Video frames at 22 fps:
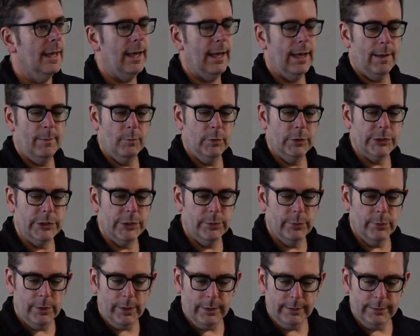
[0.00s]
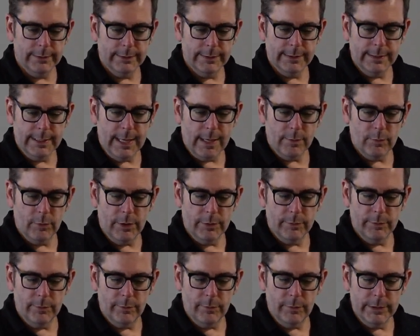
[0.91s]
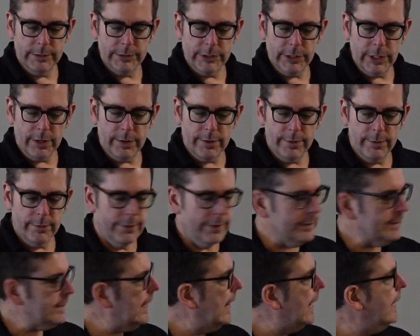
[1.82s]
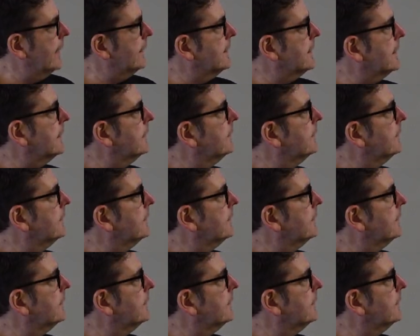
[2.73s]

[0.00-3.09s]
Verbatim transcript: uh, which you will get when we share you the slides.